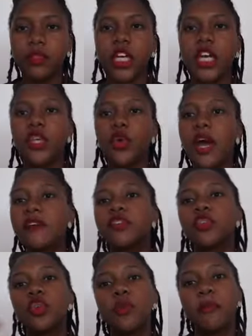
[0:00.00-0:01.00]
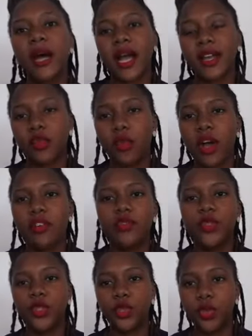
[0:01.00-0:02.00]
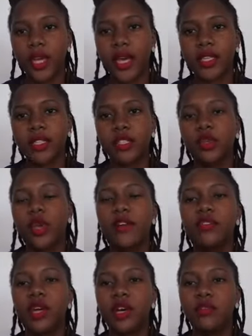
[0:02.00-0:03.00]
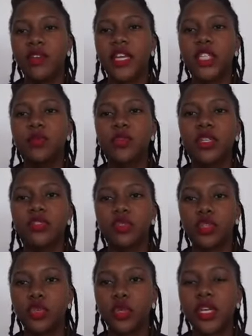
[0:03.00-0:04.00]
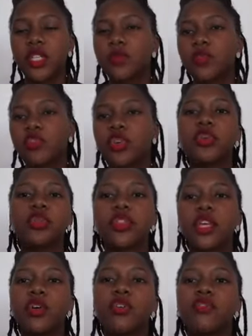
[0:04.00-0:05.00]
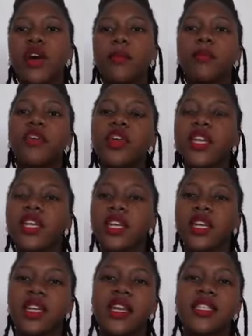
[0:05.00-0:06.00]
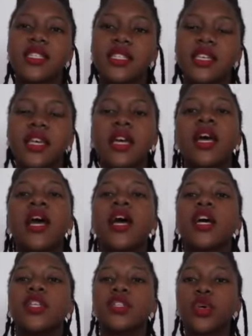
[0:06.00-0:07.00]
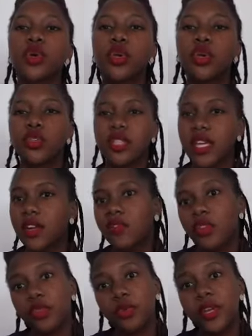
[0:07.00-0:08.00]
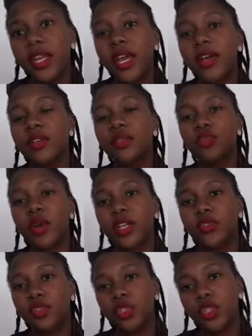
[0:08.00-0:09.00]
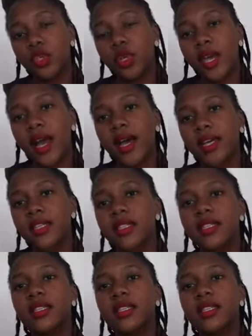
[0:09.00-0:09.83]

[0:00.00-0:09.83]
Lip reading: you have to go back and work for 2 years. So you have to have experience for 2 years before you think of upgrading in nursing. So you studied for 3 years, worked for 2 years,